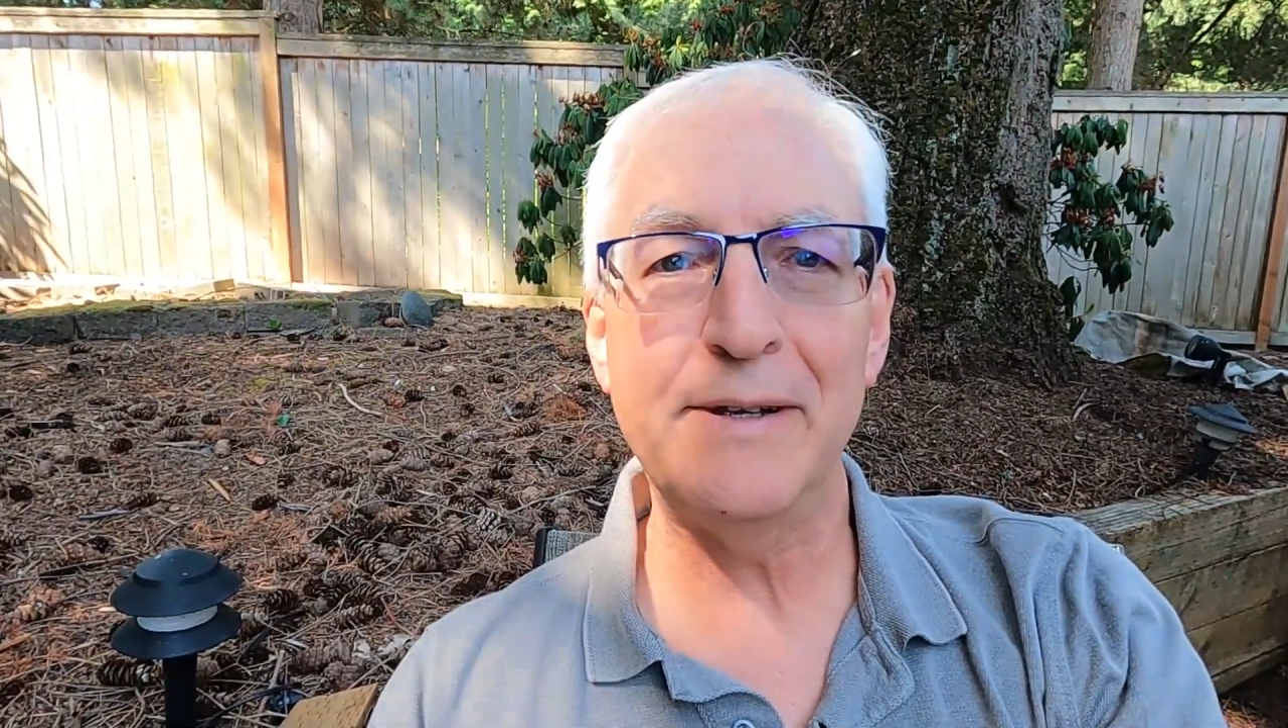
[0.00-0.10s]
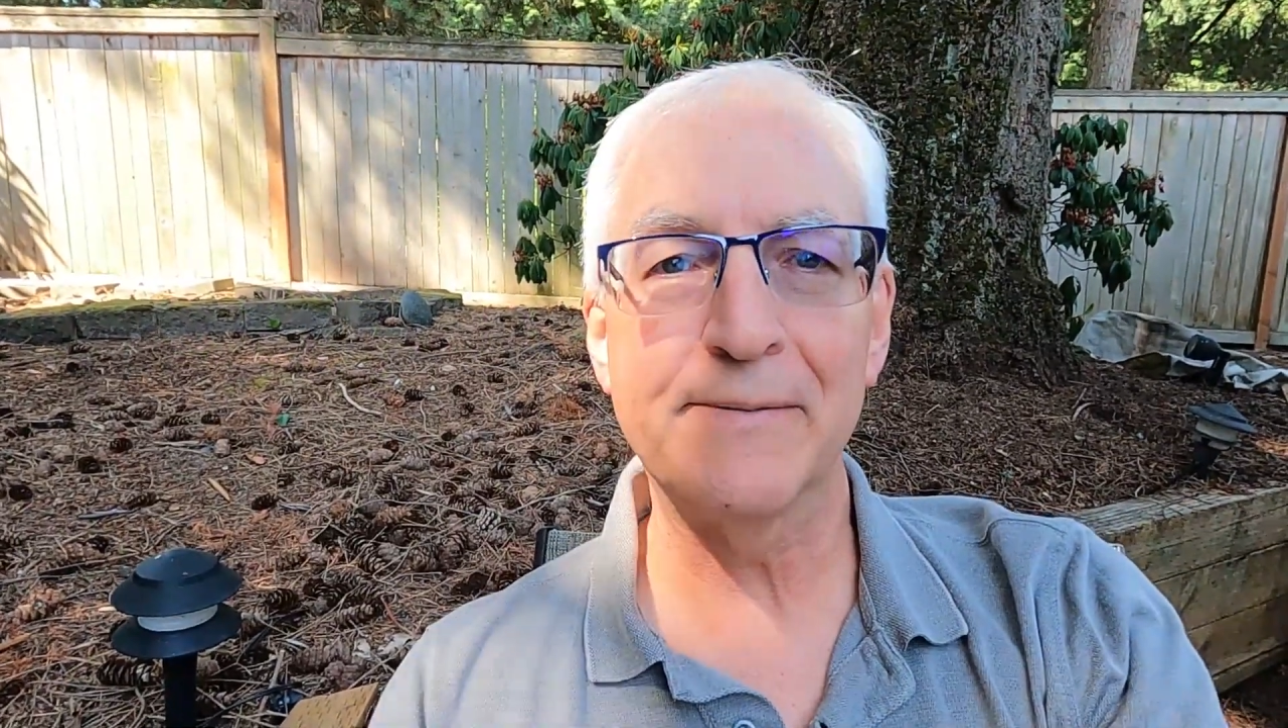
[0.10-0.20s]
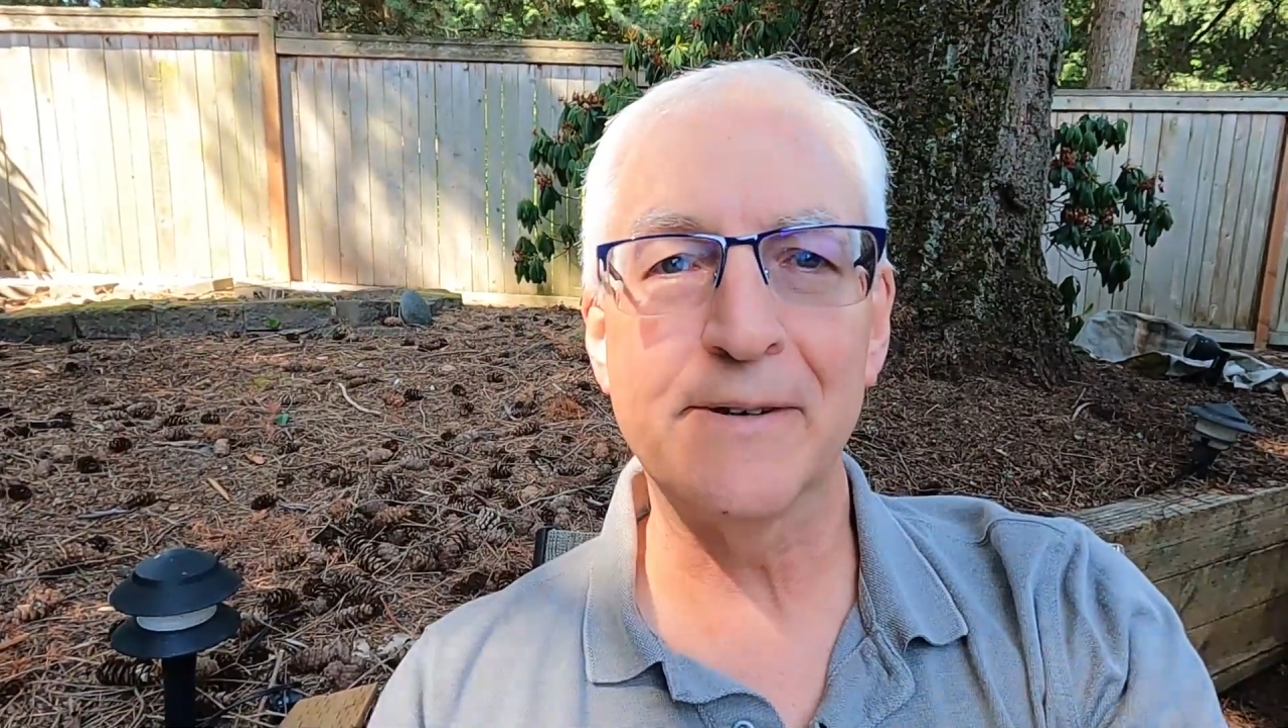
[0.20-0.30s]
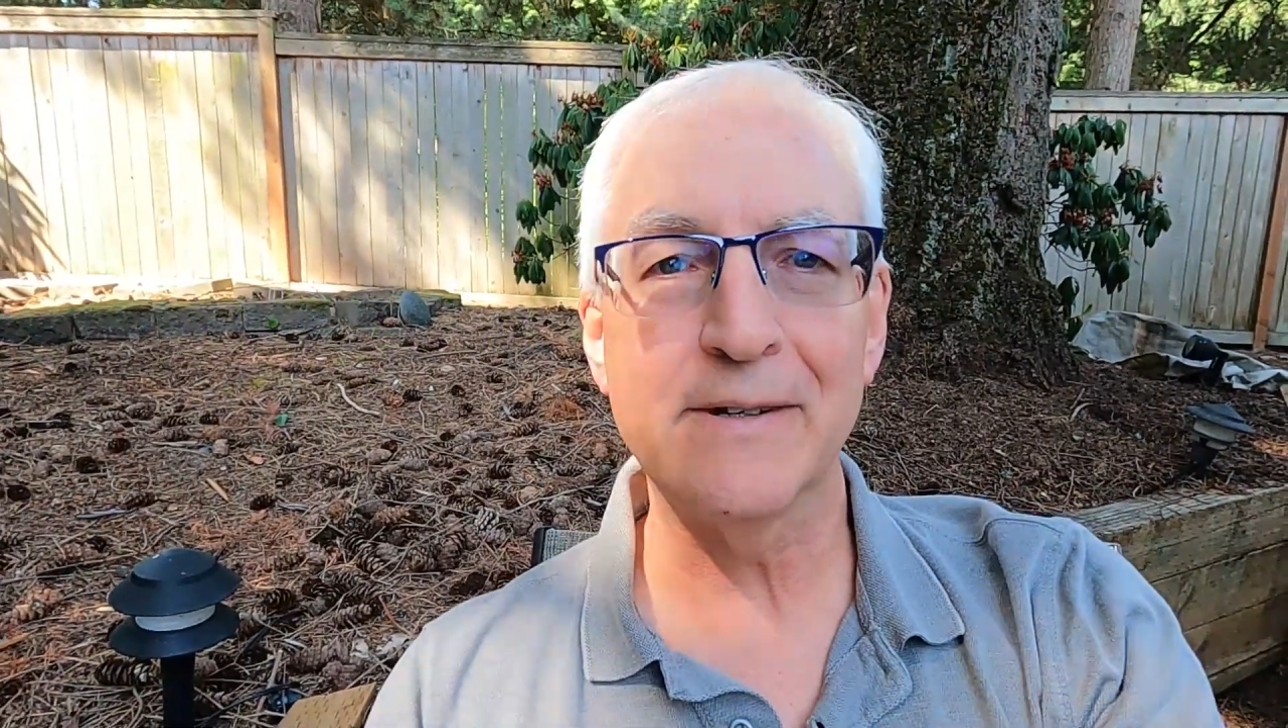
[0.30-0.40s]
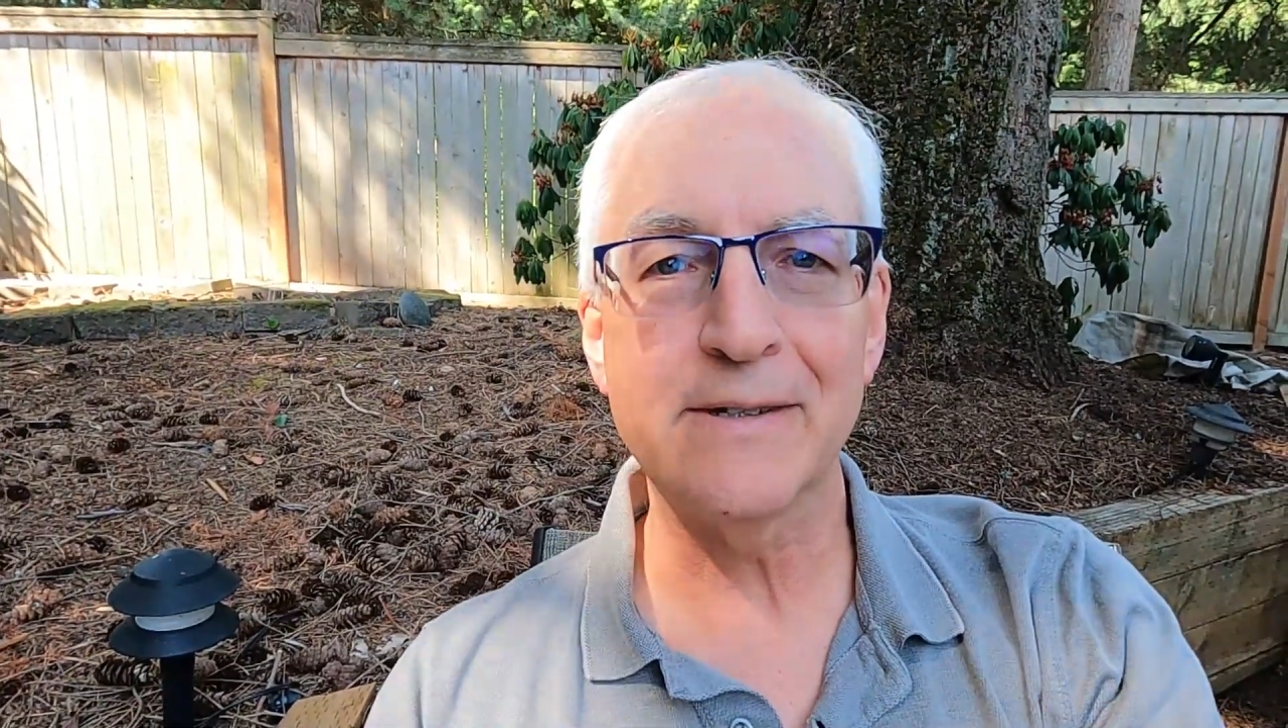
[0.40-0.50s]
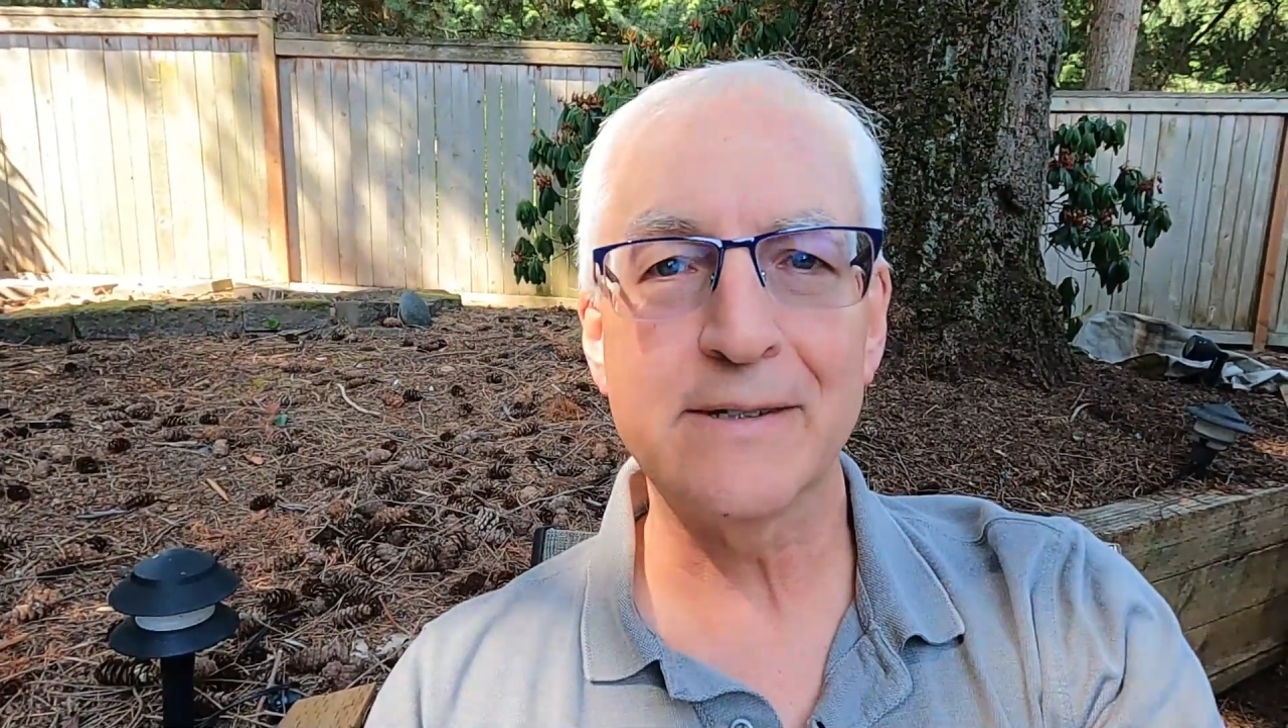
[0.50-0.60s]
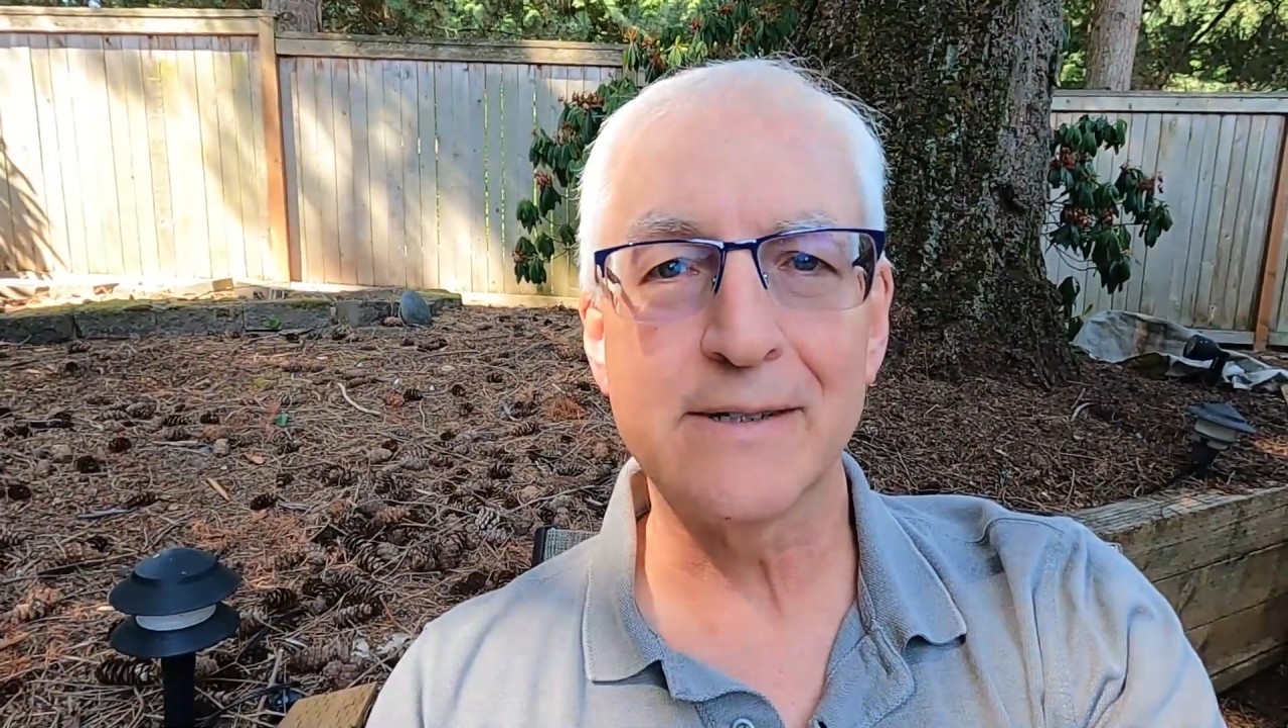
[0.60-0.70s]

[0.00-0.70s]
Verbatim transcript: different.